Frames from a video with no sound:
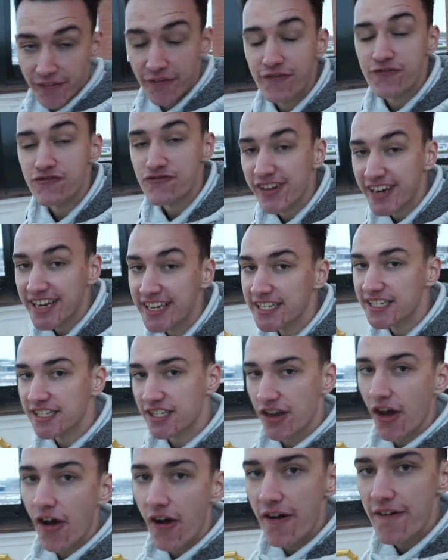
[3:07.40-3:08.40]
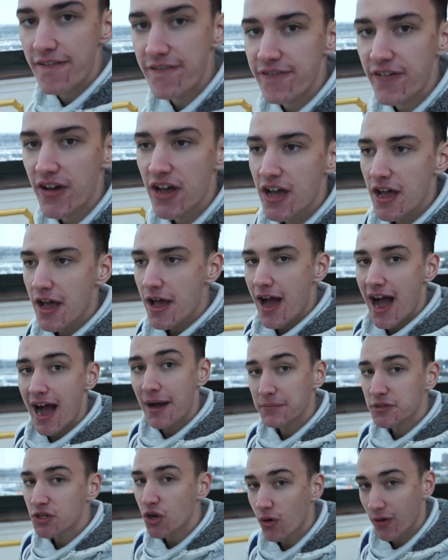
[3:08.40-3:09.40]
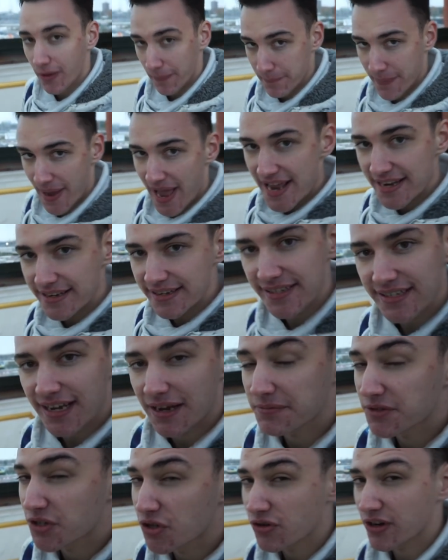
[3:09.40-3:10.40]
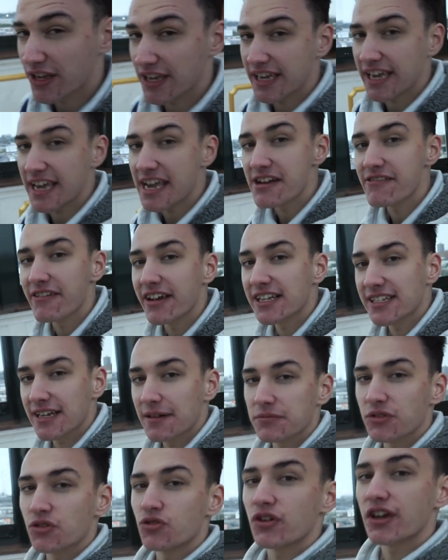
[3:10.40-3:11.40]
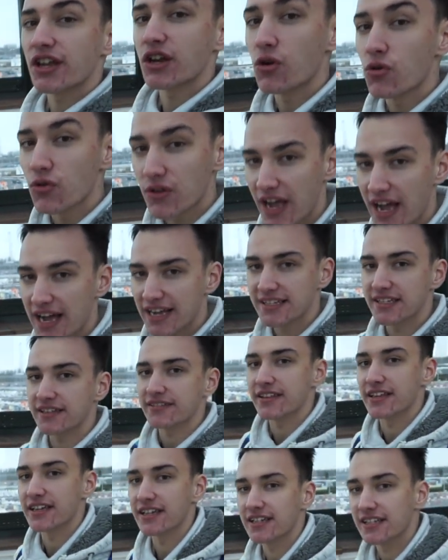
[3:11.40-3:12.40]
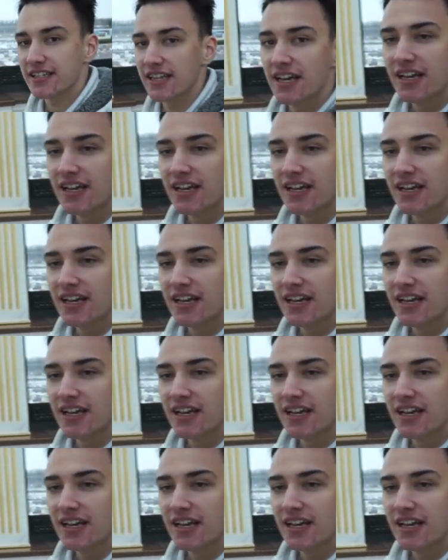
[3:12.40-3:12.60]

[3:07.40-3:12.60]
for free stuff. I'm talking pens, I'm talking keyrings, I'm talking all kinds of things.